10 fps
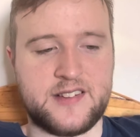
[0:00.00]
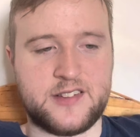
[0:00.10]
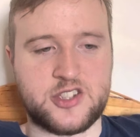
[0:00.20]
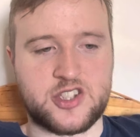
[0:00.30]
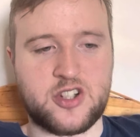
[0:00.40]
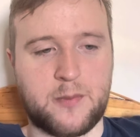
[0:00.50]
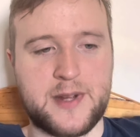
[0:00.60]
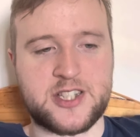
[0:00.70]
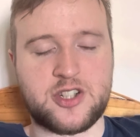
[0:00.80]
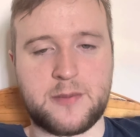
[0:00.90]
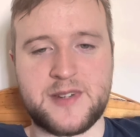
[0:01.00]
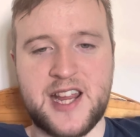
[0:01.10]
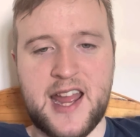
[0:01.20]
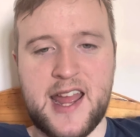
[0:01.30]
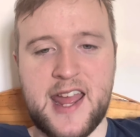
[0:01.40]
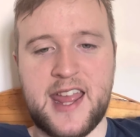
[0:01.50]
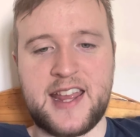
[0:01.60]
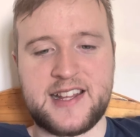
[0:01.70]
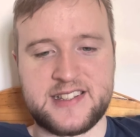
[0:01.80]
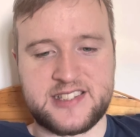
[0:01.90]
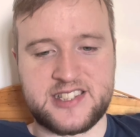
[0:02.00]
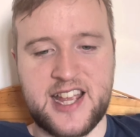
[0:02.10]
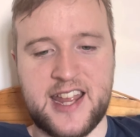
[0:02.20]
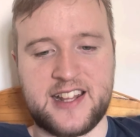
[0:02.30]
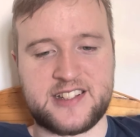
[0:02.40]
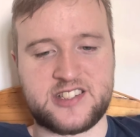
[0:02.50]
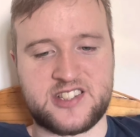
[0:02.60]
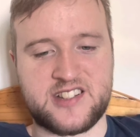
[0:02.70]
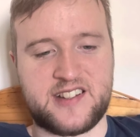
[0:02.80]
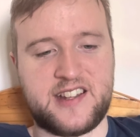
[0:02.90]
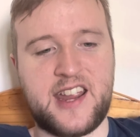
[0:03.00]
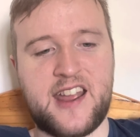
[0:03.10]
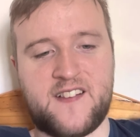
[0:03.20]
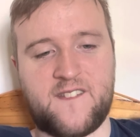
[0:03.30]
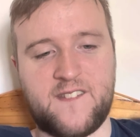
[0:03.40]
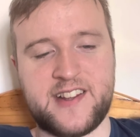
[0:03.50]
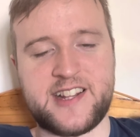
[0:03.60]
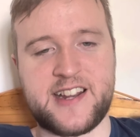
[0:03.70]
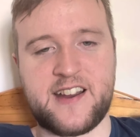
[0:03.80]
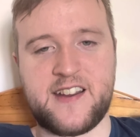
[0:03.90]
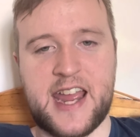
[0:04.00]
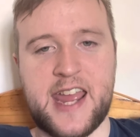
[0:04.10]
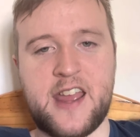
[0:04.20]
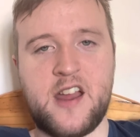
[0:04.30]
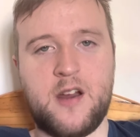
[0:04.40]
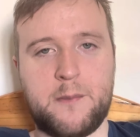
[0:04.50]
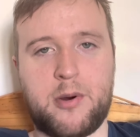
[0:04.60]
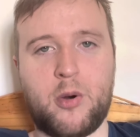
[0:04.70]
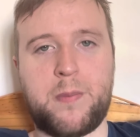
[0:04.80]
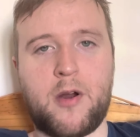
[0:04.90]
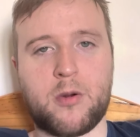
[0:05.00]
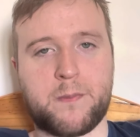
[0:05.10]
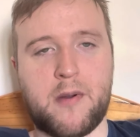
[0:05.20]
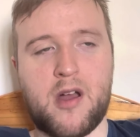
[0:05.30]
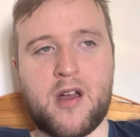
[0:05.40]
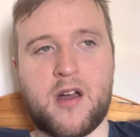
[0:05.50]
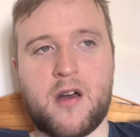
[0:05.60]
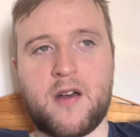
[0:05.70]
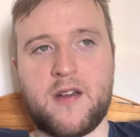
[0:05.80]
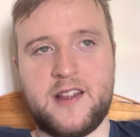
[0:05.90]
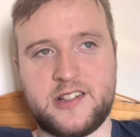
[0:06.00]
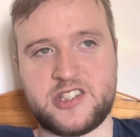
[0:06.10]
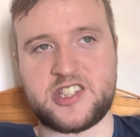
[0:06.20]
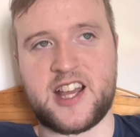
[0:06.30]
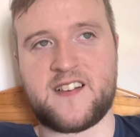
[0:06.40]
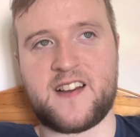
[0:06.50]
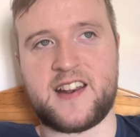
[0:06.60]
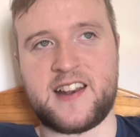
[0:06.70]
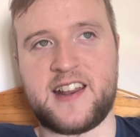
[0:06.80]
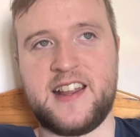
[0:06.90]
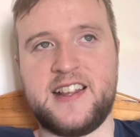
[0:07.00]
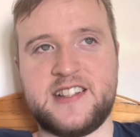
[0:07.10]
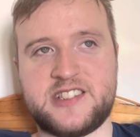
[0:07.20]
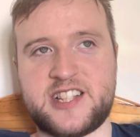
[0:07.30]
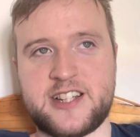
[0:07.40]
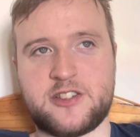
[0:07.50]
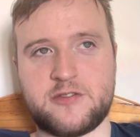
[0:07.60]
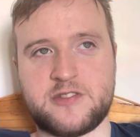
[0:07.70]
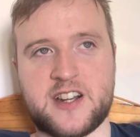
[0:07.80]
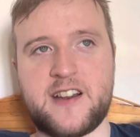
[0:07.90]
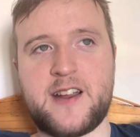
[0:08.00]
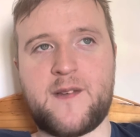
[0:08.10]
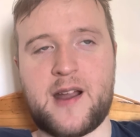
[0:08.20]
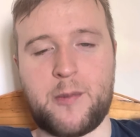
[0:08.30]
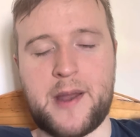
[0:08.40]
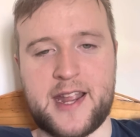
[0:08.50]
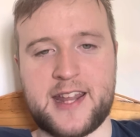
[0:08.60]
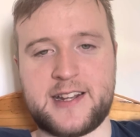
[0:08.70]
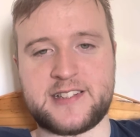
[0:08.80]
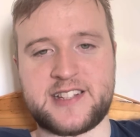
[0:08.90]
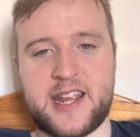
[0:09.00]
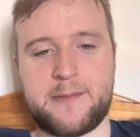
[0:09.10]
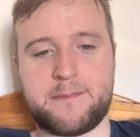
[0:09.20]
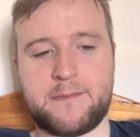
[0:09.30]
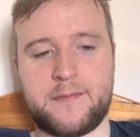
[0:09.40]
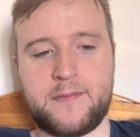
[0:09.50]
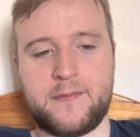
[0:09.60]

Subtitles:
Scott McTominay. Six. Yeah, thought he did okay. Paul Pogba. Seven. Settles very well back in the team.